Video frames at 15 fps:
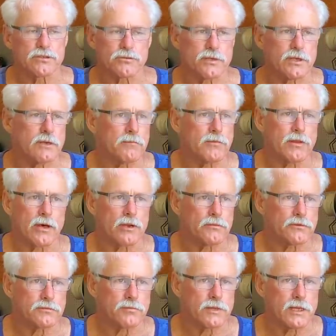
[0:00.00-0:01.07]
Three of them thought it
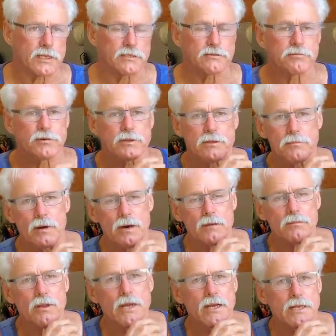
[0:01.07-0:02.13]
was planes. But the bottom
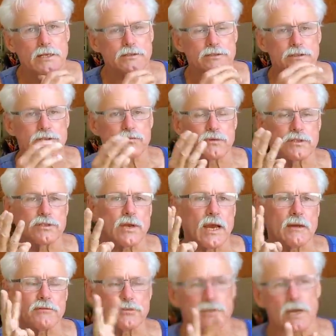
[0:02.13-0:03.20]
line is, is what you
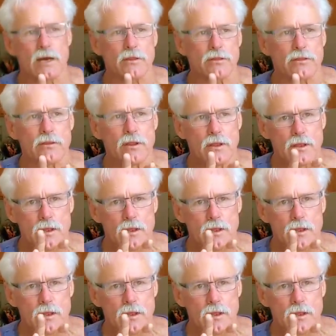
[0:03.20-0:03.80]
have is you got